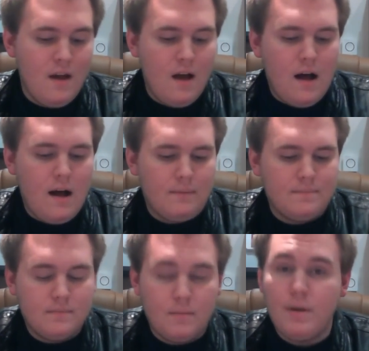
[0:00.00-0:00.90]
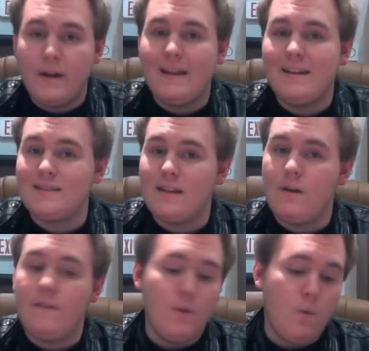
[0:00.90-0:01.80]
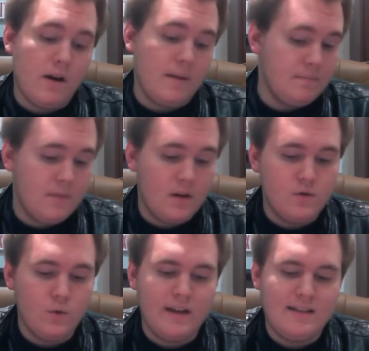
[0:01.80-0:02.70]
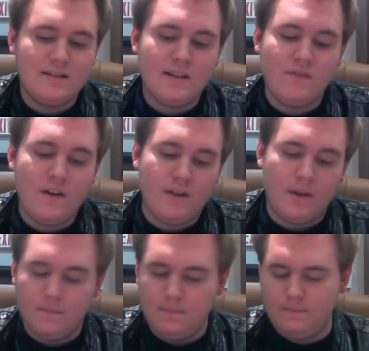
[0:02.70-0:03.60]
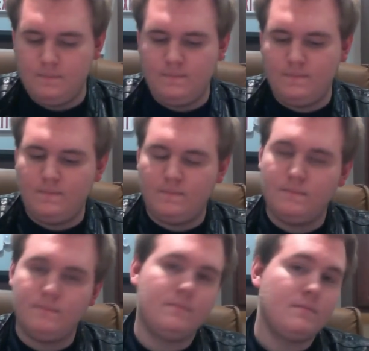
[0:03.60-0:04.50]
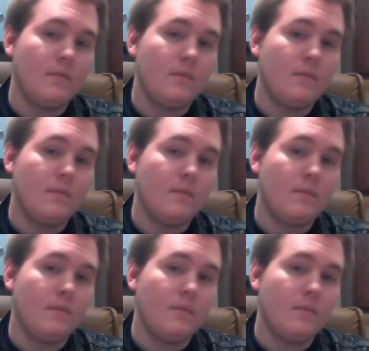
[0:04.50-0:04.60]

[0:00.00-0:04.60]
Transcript: but it is there if you want it. Dual 18650.